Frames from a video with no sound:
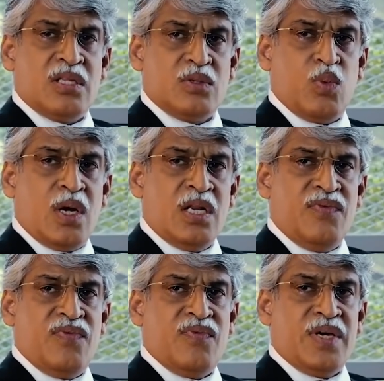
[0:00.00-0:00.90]
on this. What
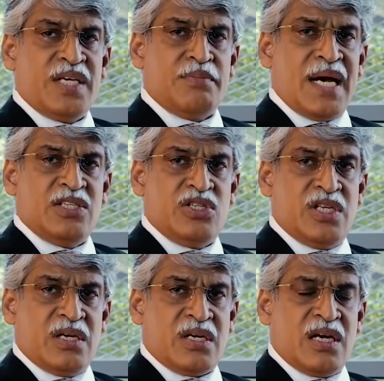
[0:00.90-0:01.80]
if His
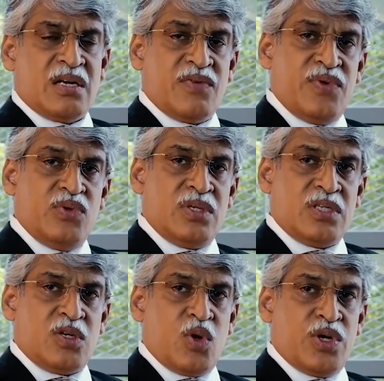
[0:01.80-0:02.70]
Majesty the King
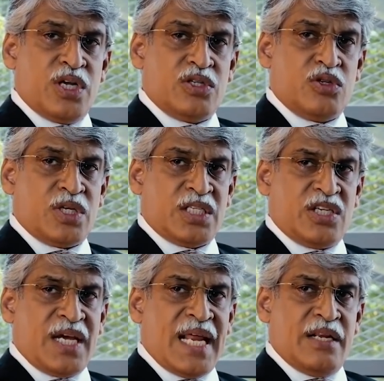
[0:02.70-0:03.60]
refuses an audience to such
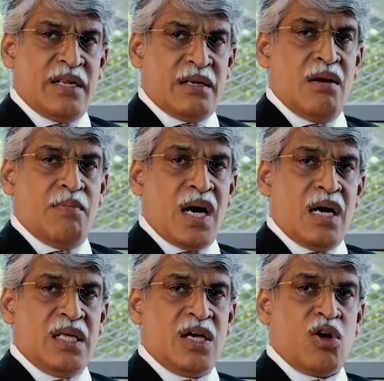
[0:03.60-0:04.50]
a candidate?
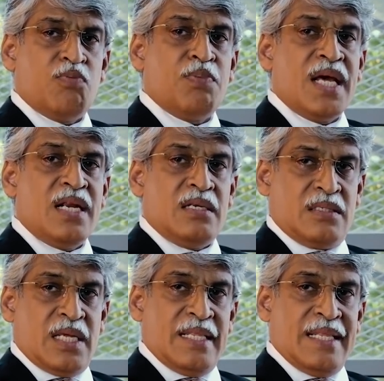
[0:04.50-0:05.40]
Mahathir
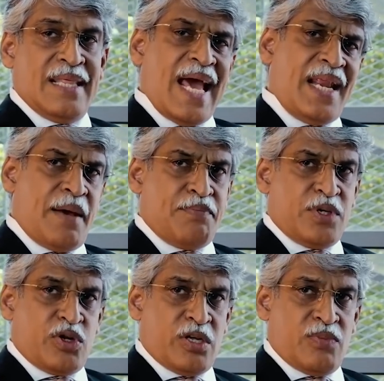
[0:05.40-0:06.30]
complains that
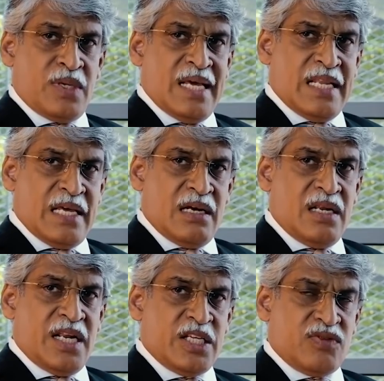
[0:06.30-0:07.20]
happened to him in the
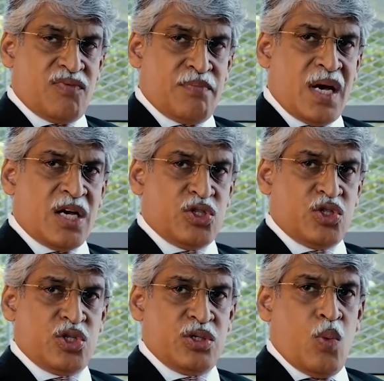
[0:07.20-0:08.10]
early days of
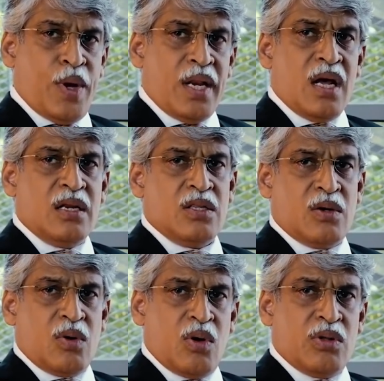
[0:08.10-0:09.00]
March. Well, under
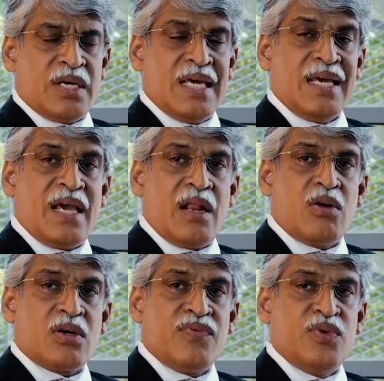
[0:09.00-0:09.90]
the law, the King
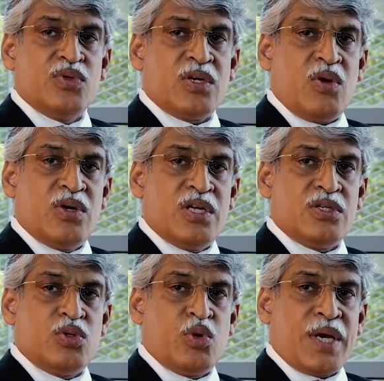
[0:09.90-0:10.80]
cannot refuse an
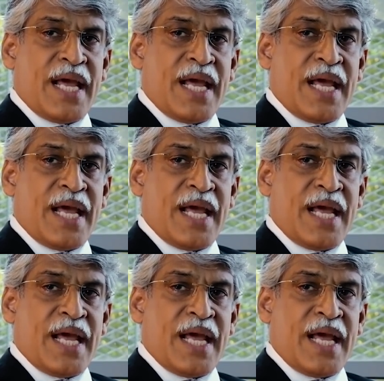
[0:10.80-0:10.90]
audience to a